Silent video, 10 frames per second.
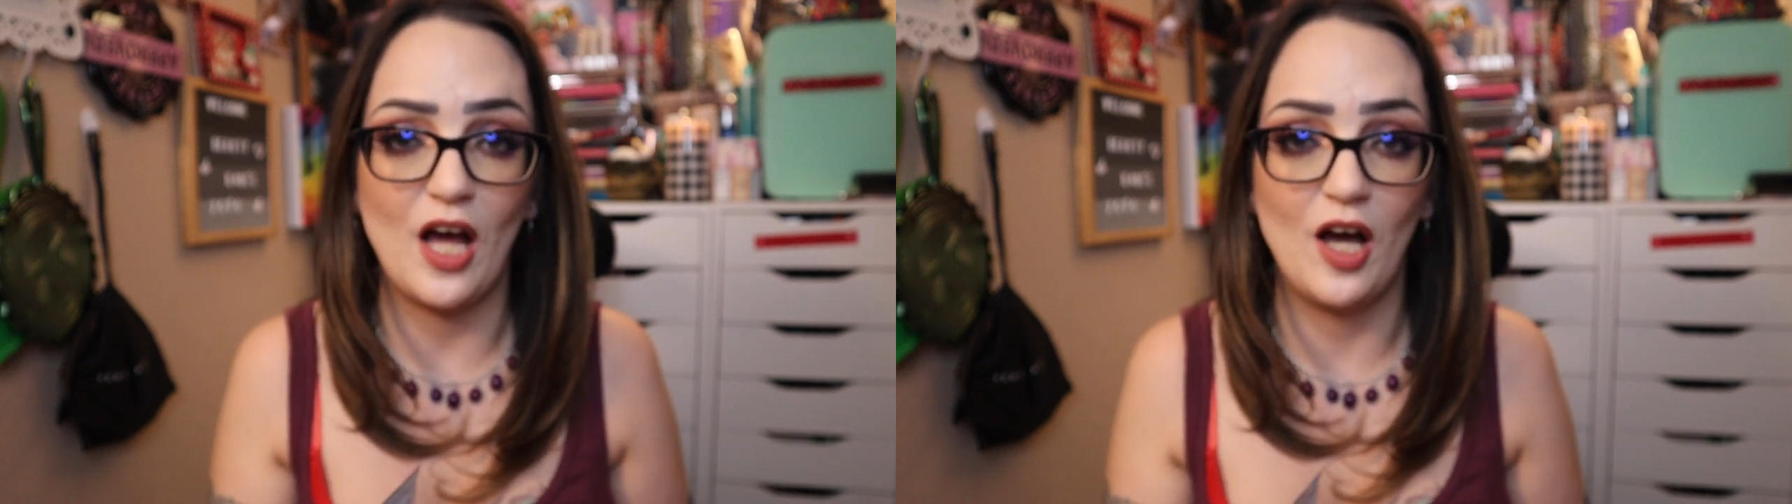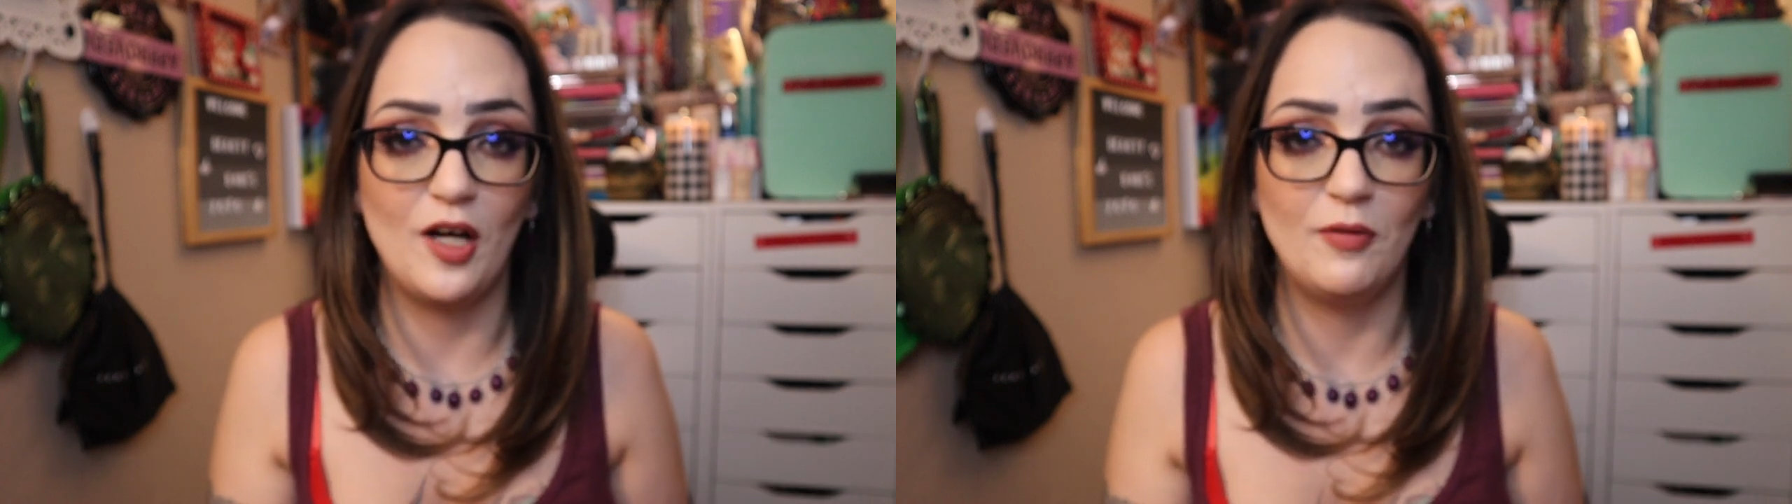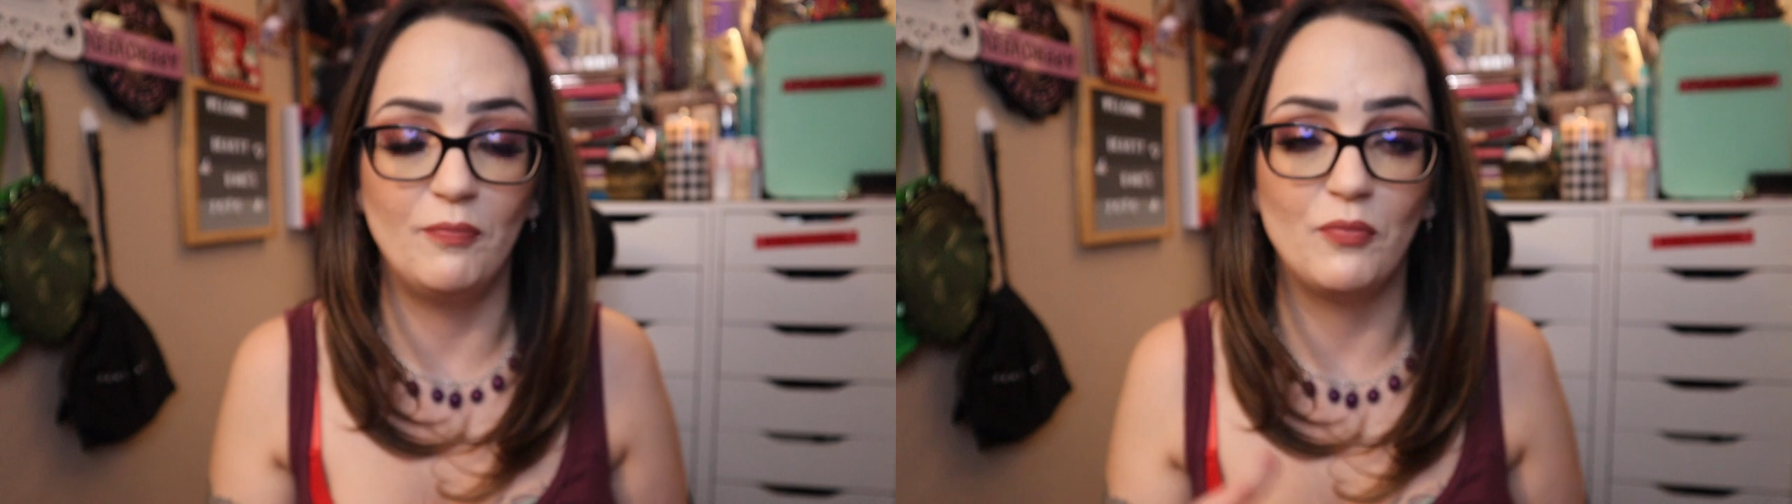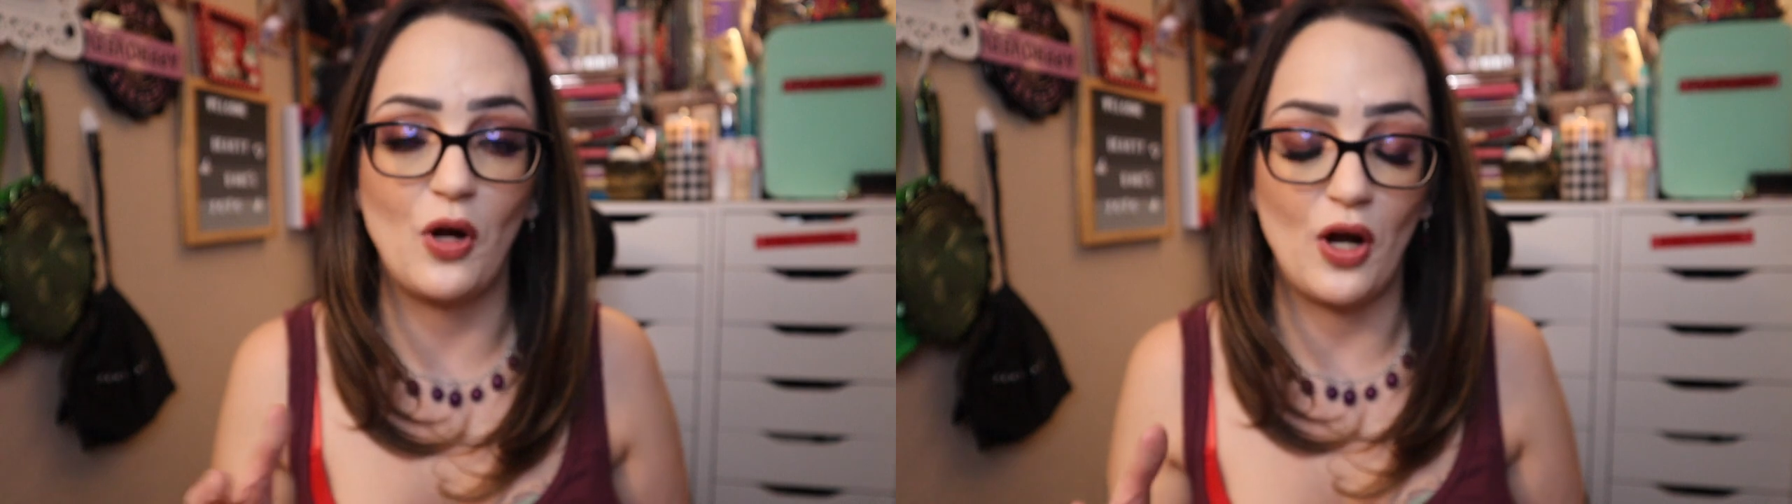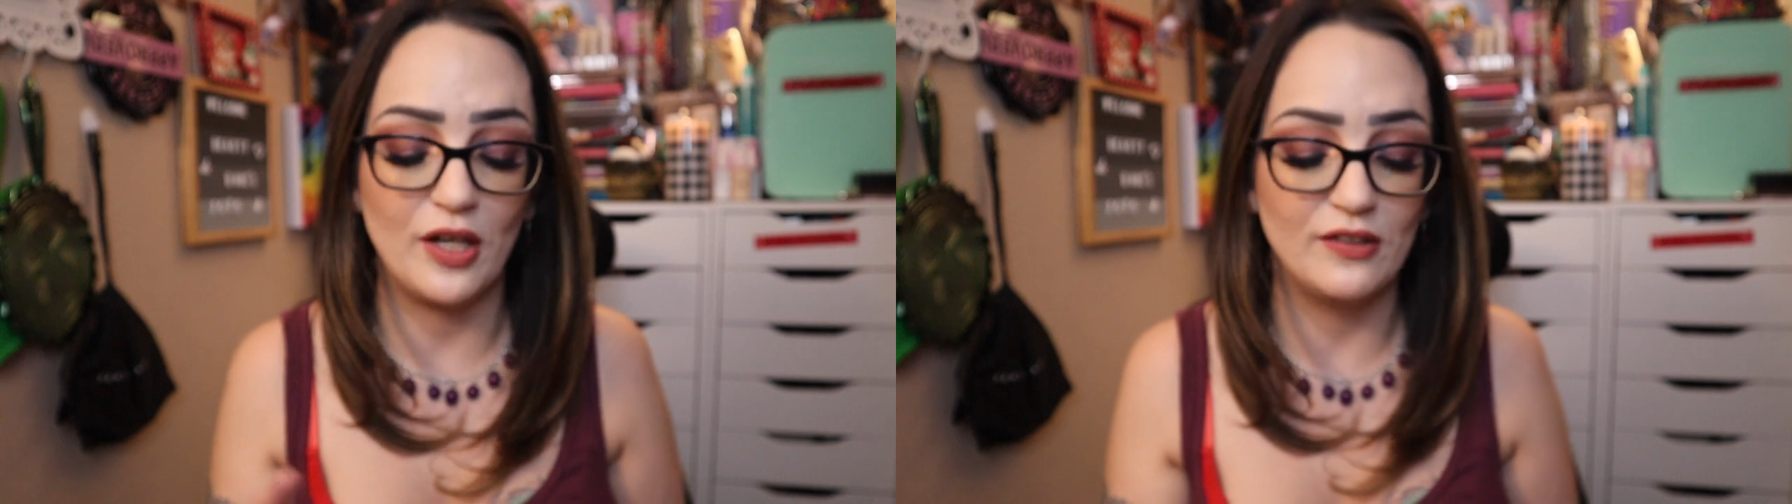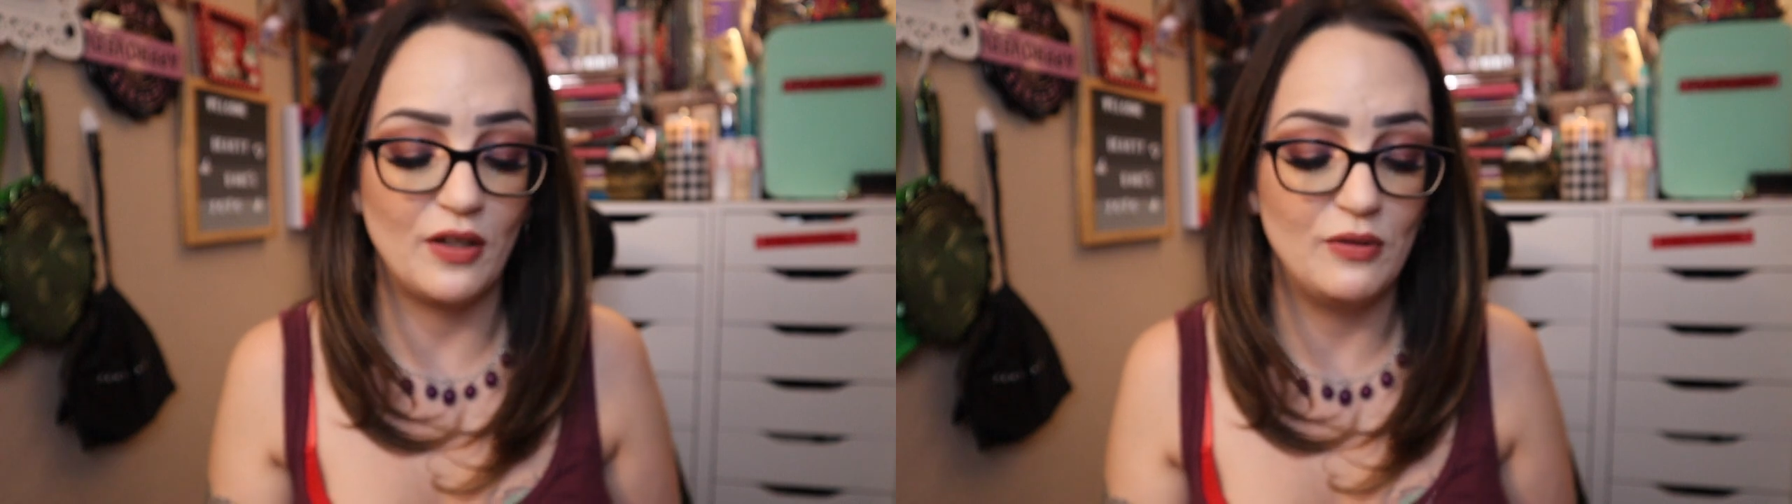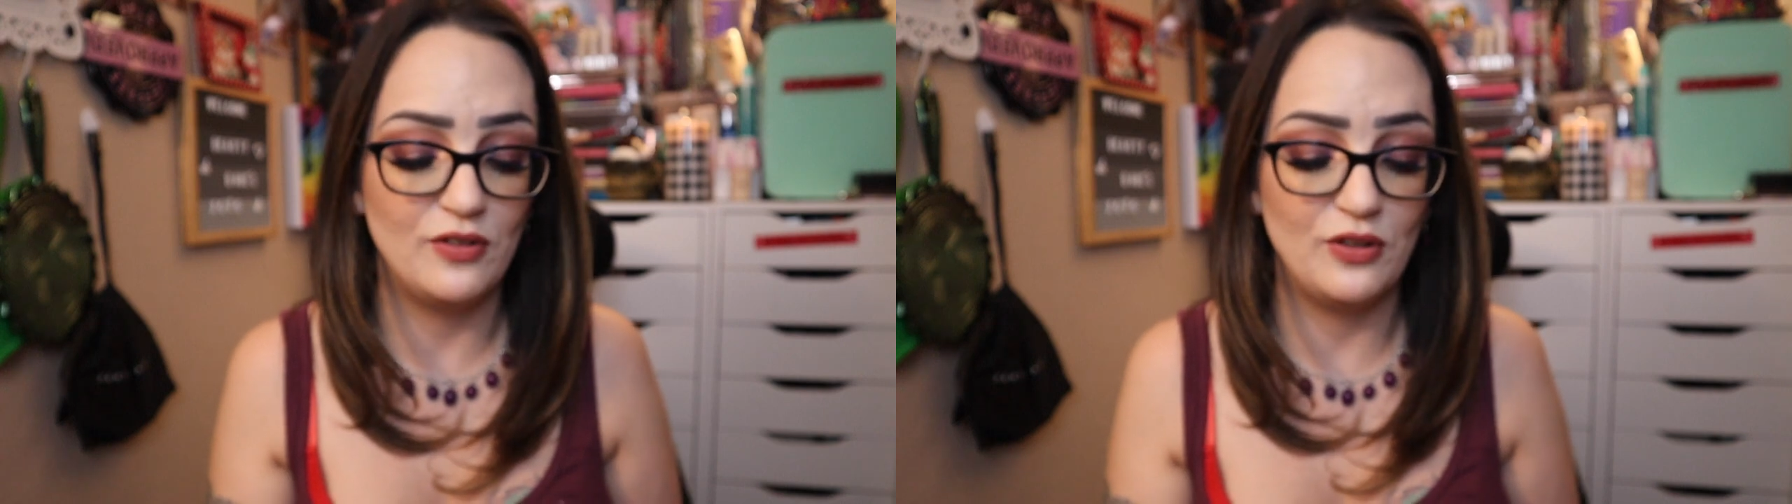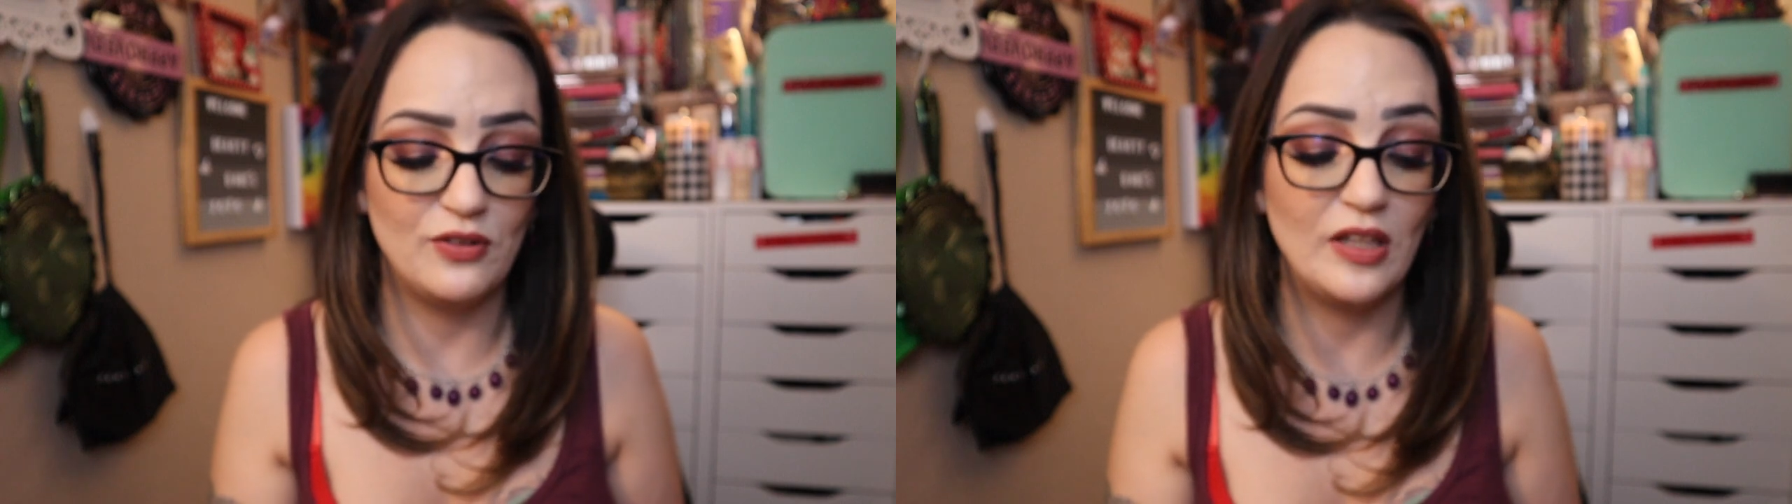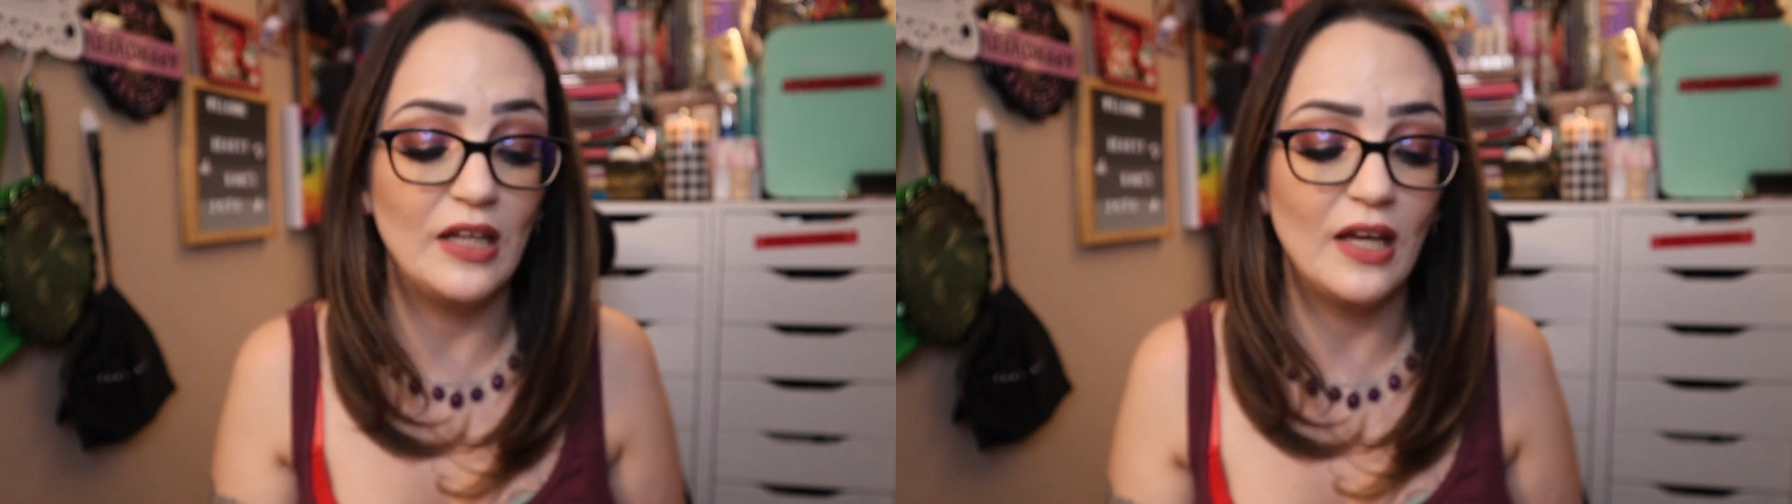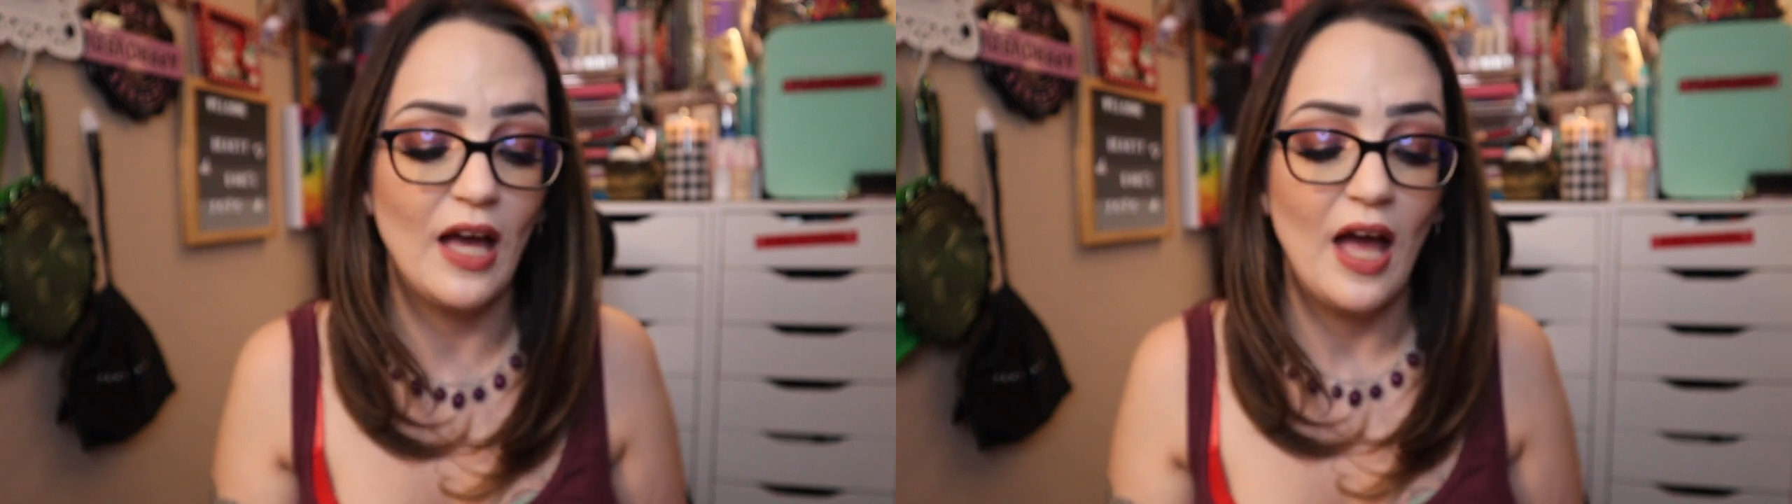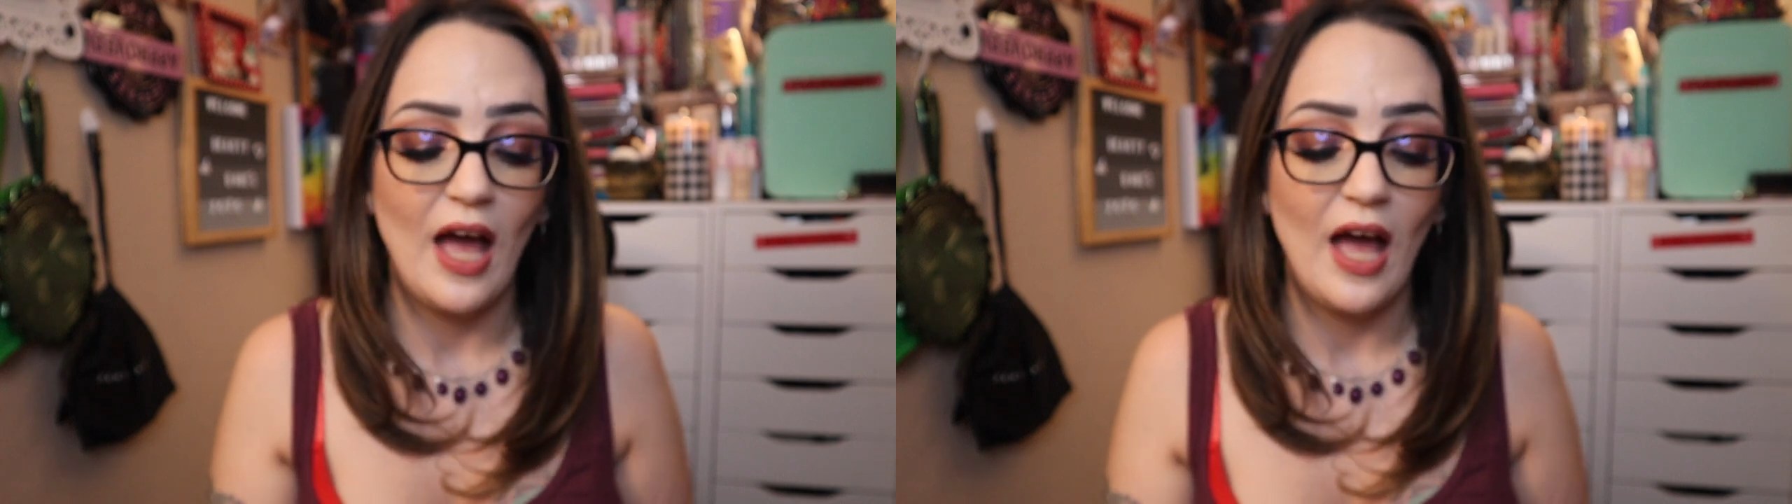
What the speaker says: products I was using.